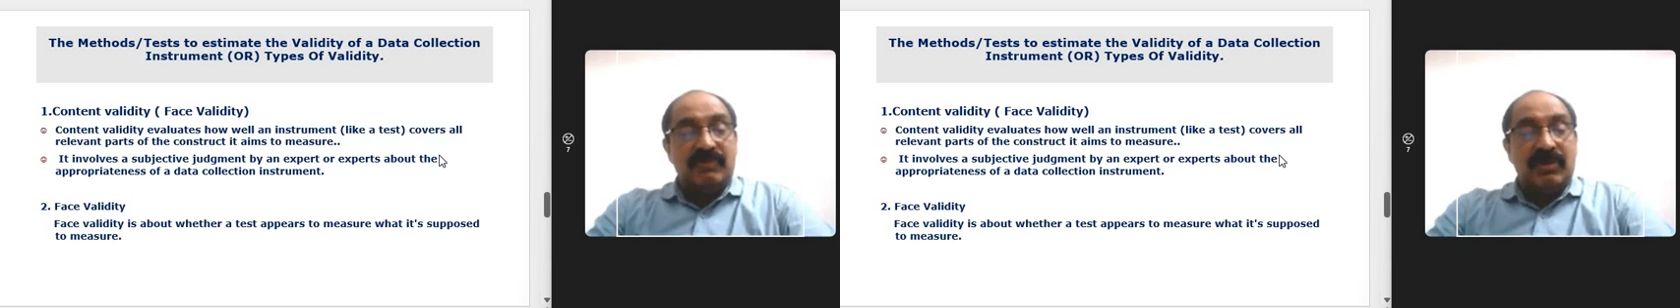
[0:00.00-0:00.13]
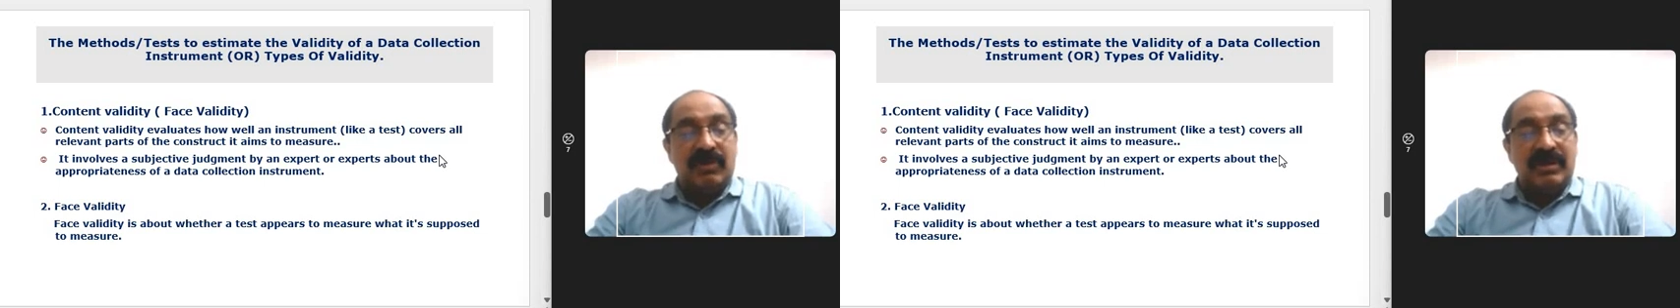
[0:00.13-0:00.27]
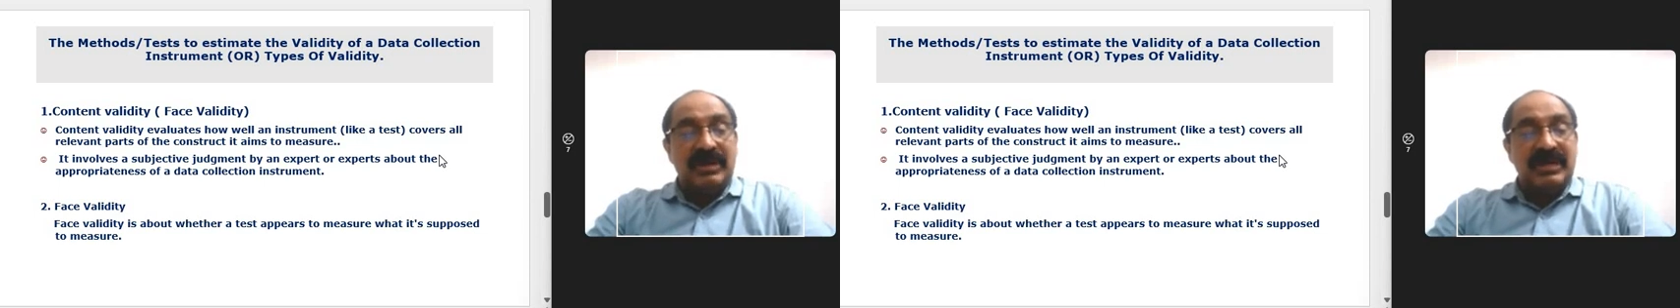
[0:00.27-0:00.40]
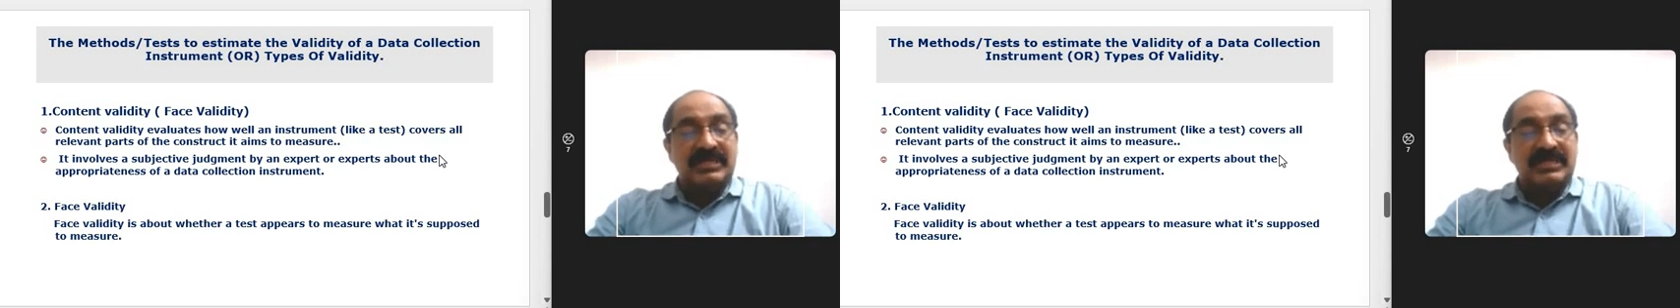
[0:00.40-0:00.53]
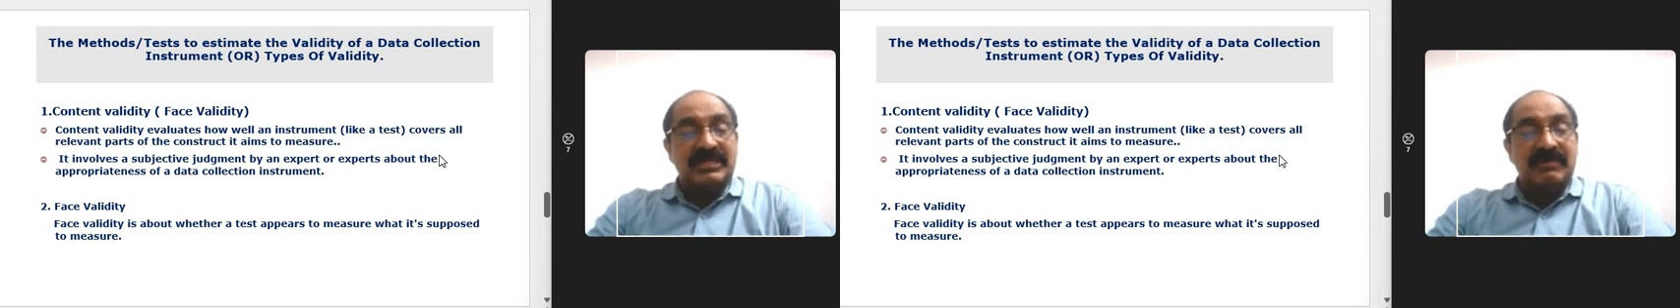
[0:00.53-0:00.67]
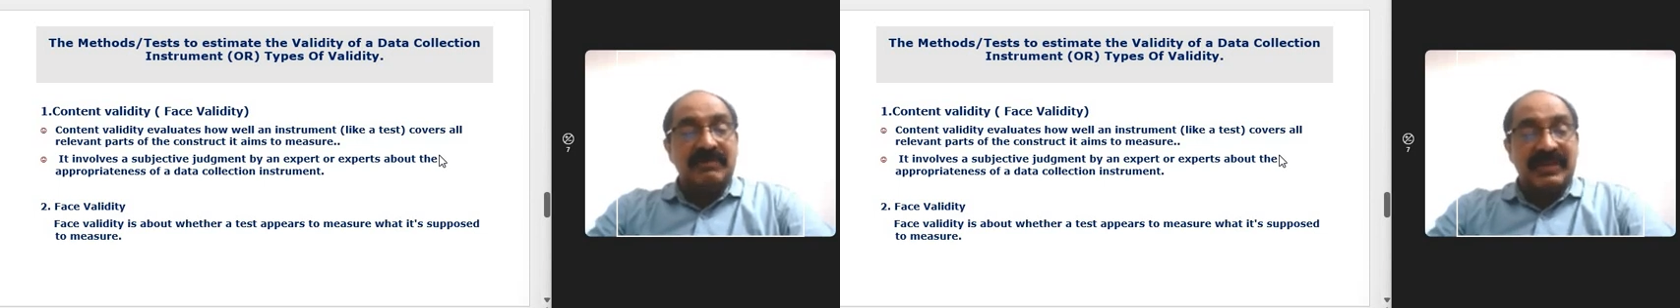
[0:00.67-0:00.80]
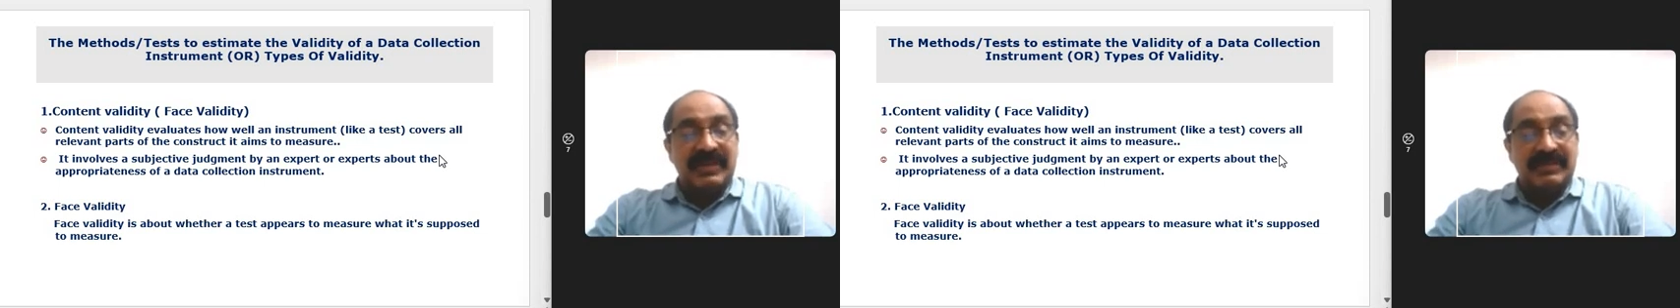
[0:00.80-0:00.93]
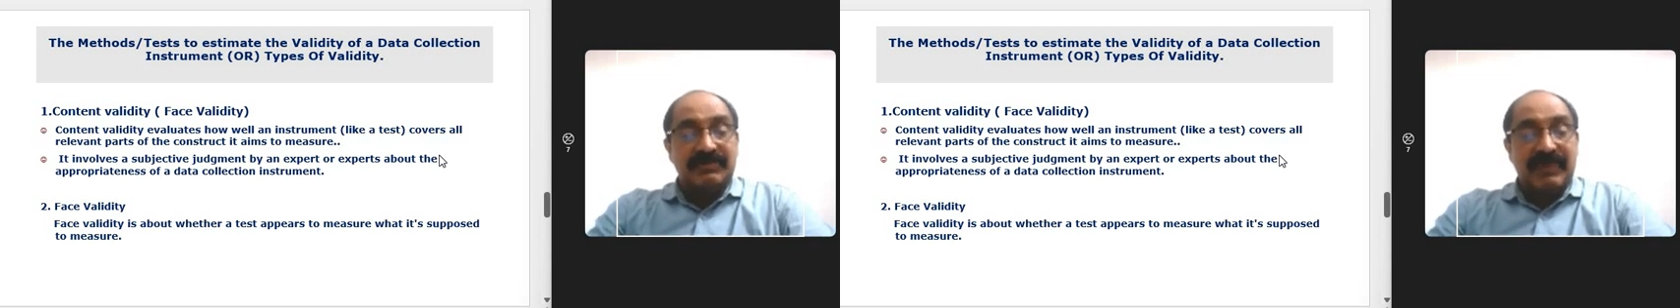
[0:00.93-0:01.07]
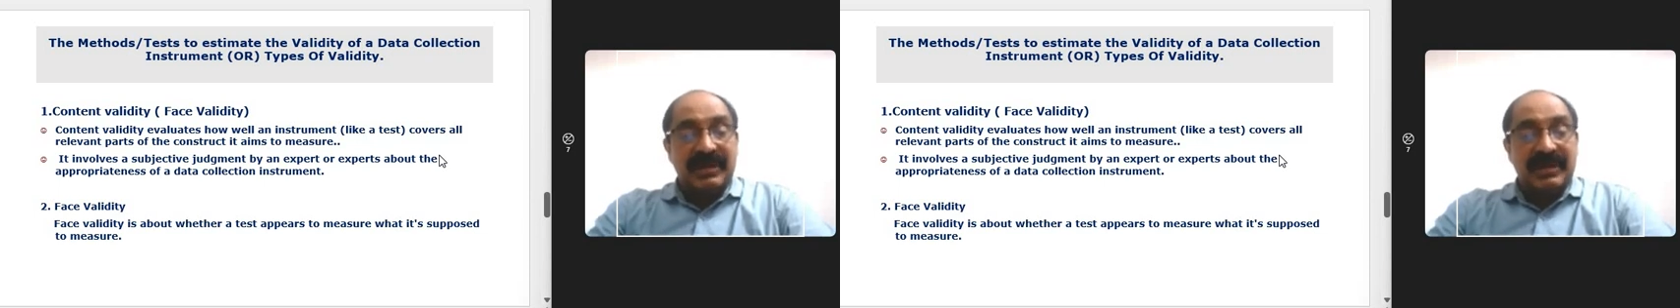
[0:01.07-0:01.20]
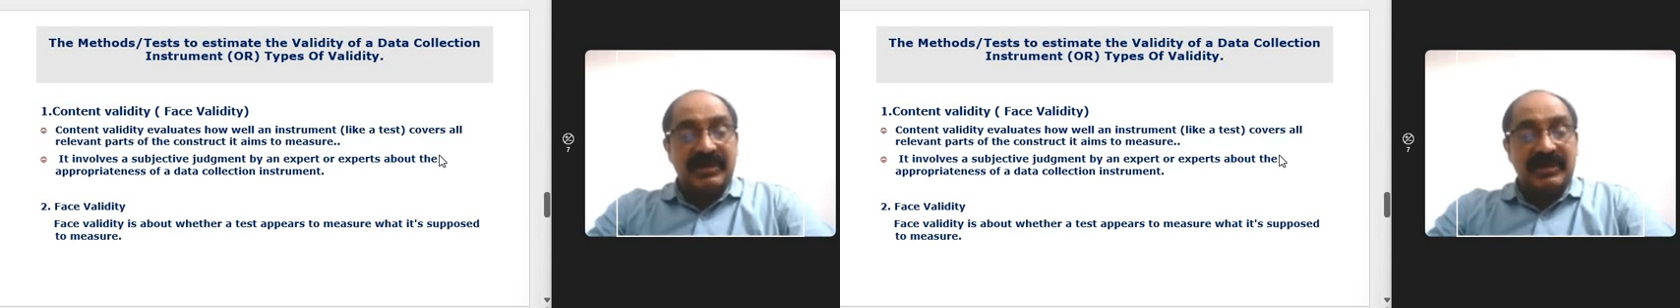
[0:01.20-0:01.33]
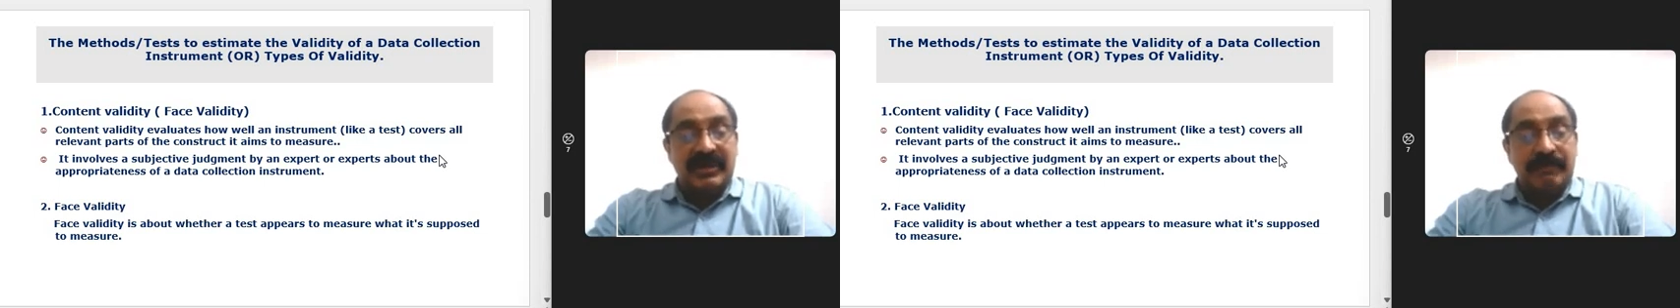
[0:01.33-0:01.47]
call it as a face
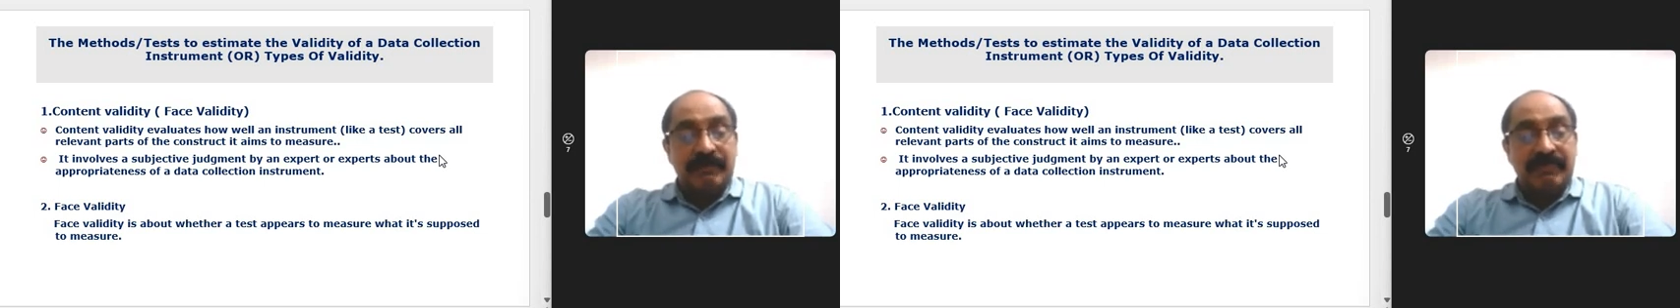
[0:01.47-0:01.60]
validity.